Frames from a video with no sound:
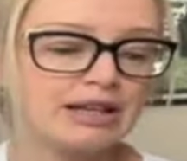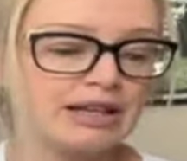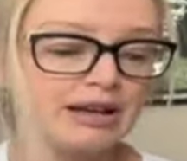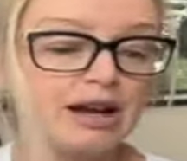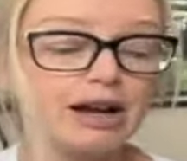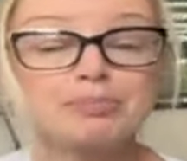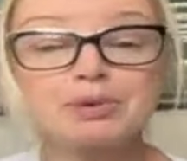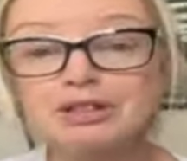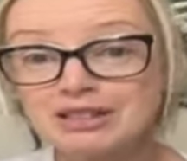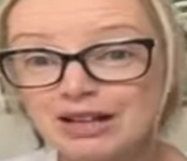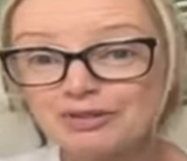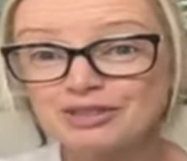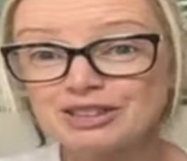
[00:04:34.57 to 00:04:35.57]
But
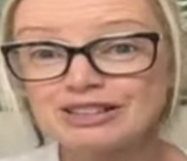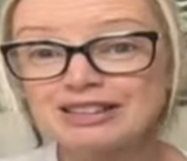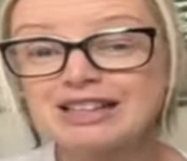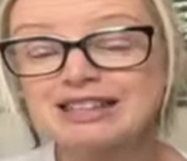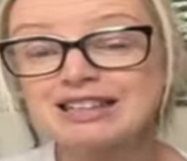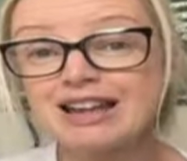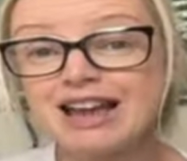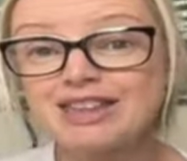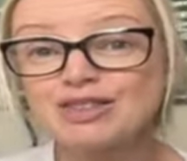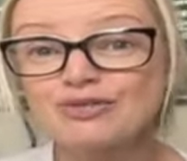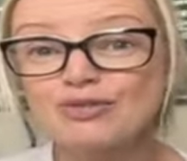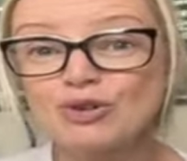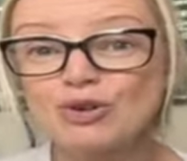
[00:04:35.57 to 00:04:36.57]
definitely the 9th
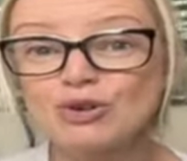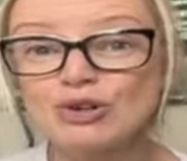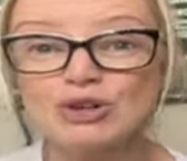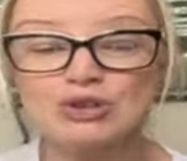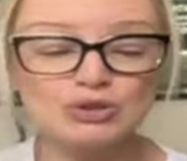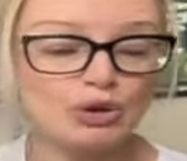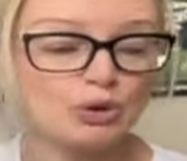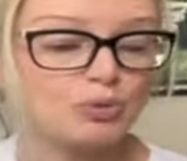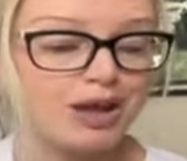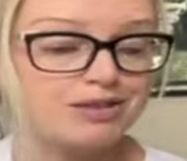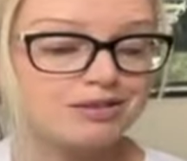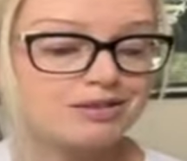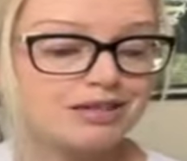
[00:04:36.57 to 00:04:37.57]
of August, a
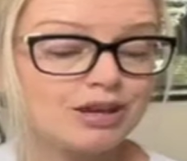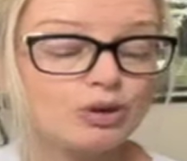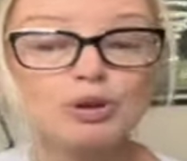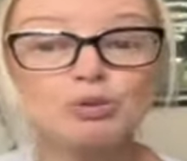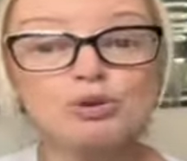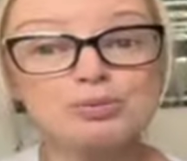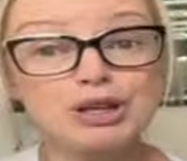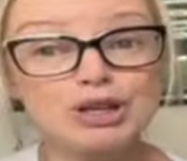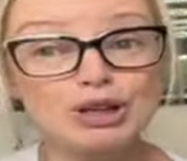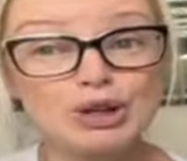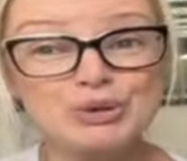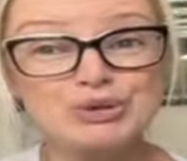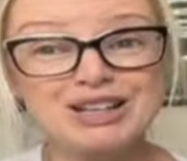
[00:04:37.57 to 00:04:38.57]
Wednesday, we will be
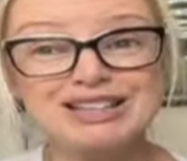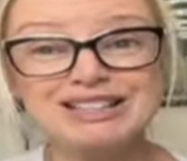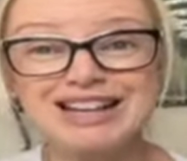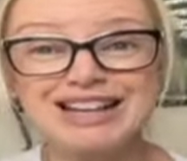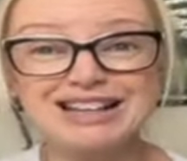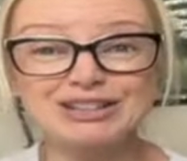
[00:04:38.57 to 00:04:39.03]
closed that day.